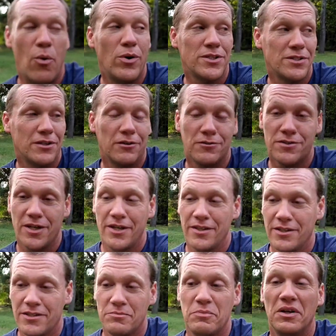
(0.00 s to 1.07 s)
I wasn't going to
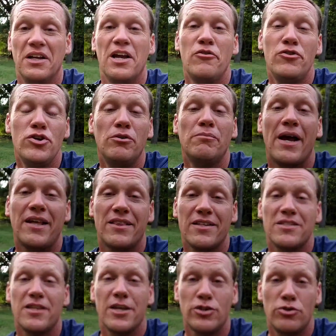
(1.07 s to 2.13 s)
say this, but if you can
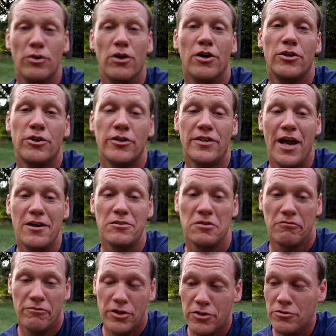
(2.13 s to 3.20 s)
make this get to
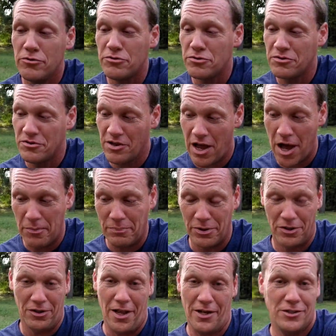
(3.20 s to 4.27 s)
100,000 views, I'll
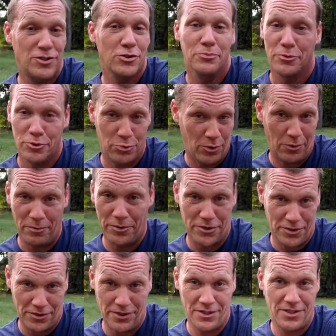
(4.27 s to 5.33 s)
put like Super
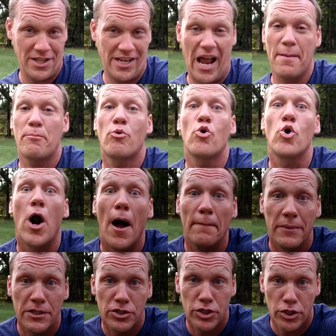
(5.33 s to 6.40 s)
Swampers on this thing, I
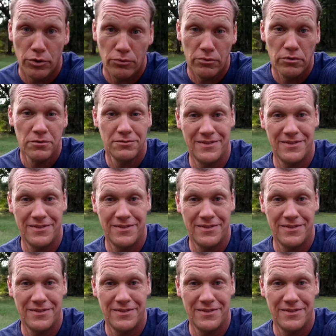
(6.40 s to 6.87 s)
promise you.